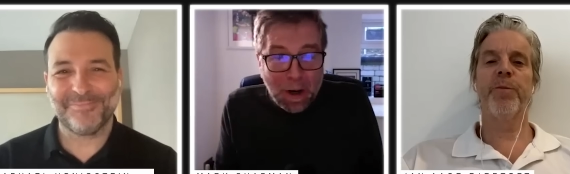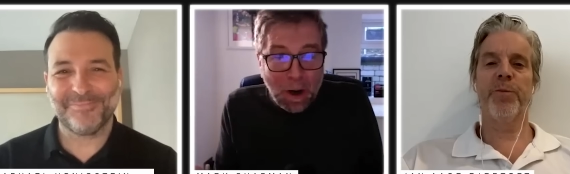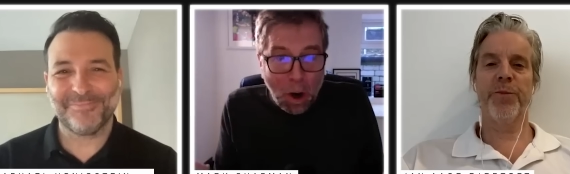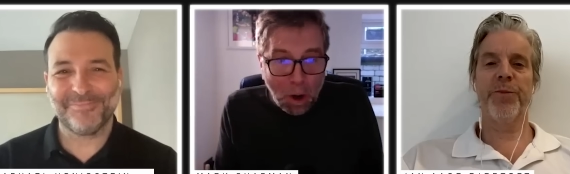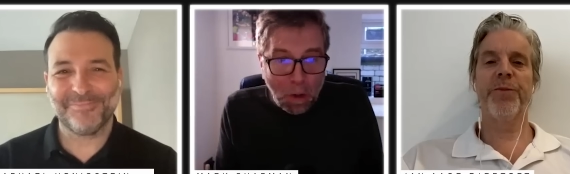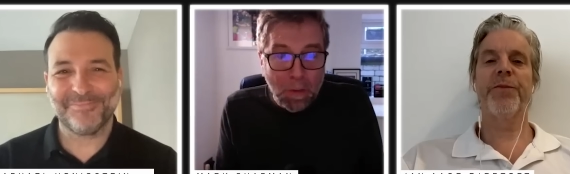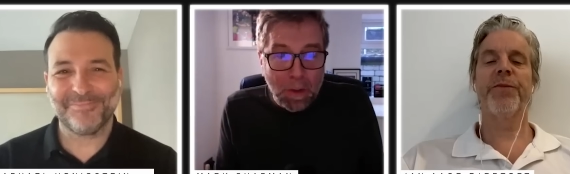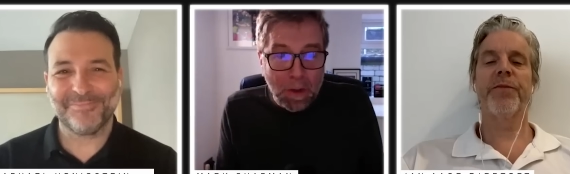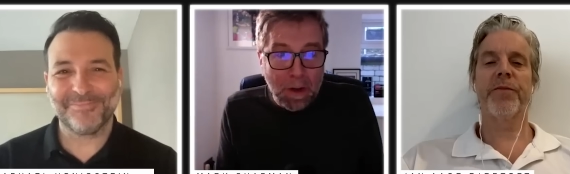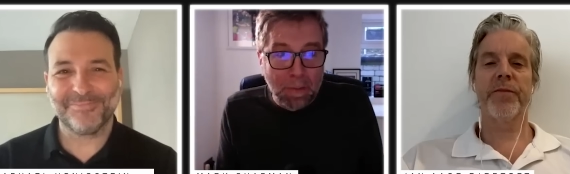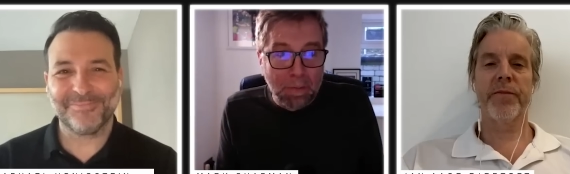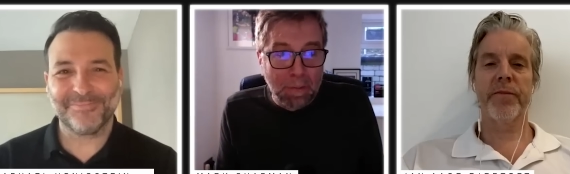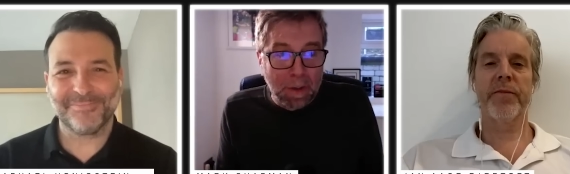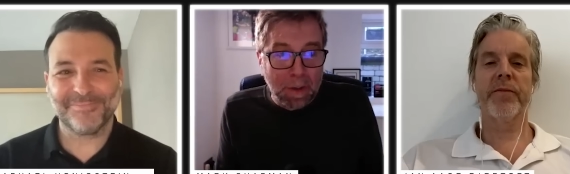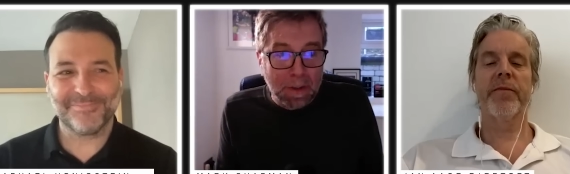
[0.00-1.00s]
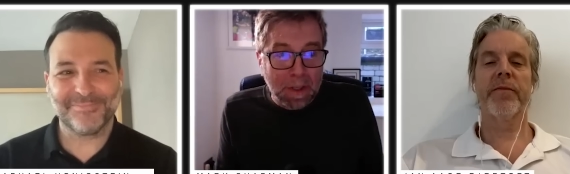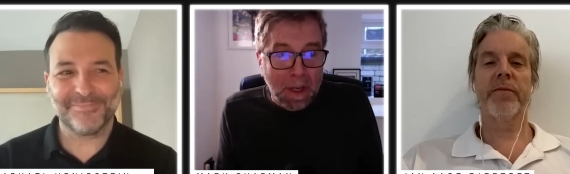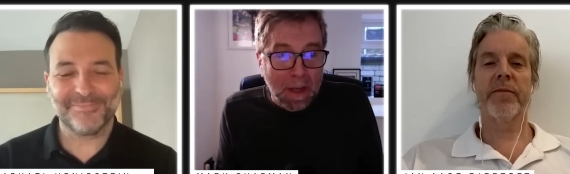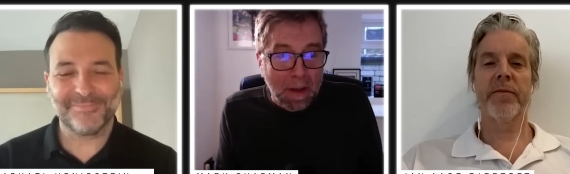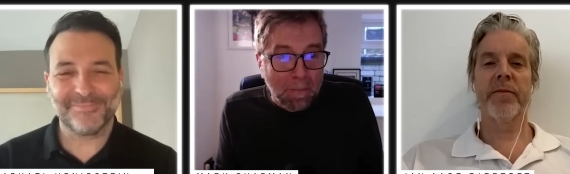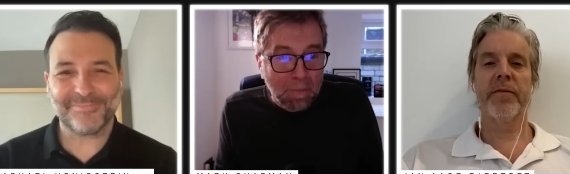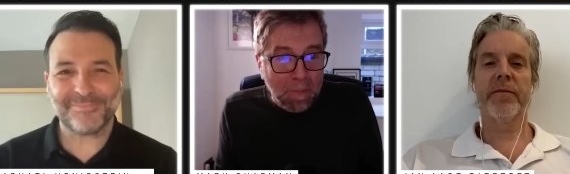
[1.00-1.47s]
Speaker 1: on the numbers,
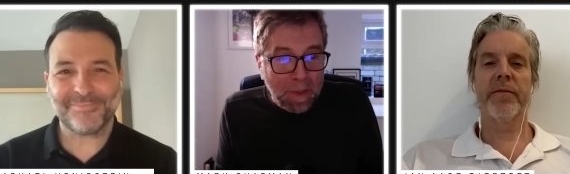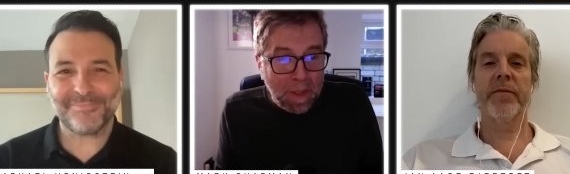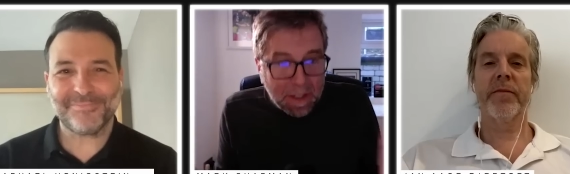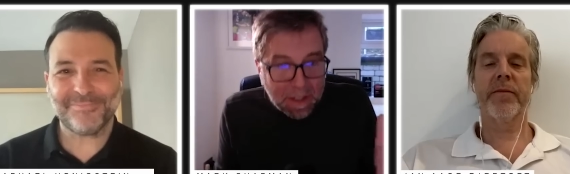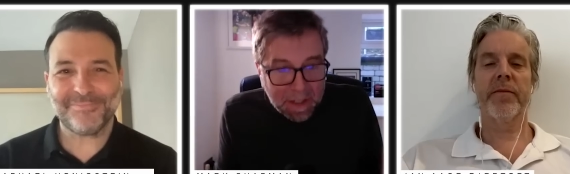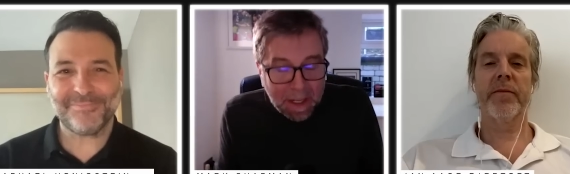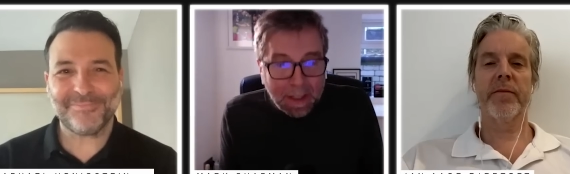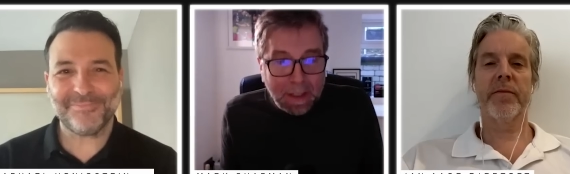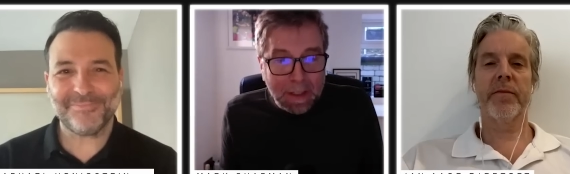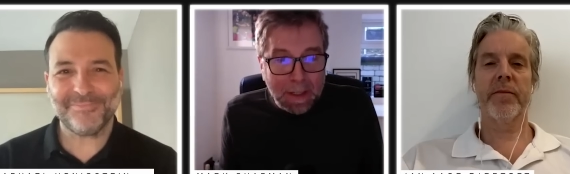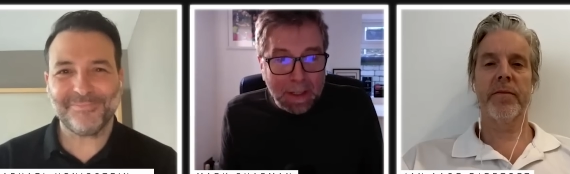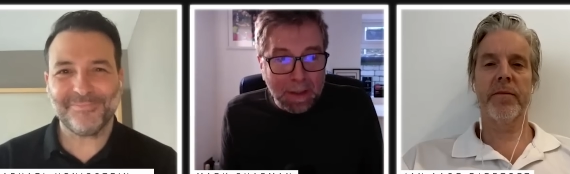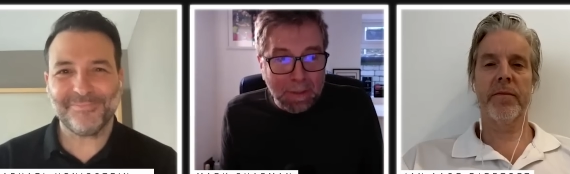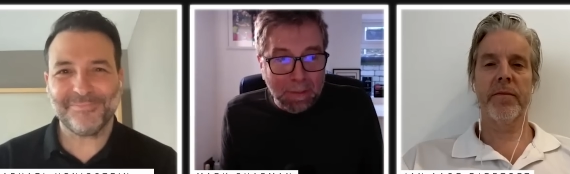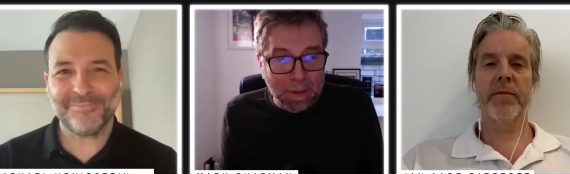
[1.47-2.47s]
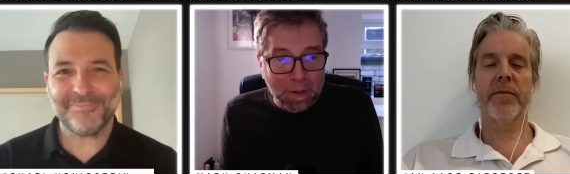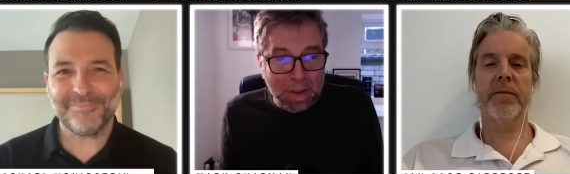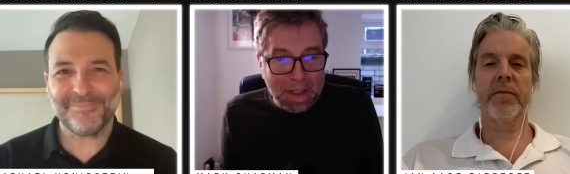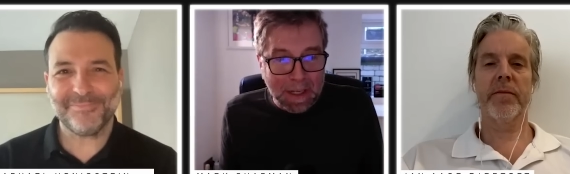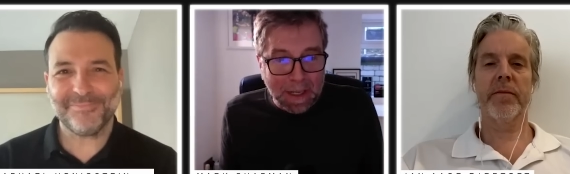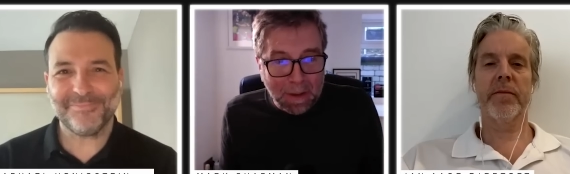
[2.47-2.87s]
they're second in the Bundesliga.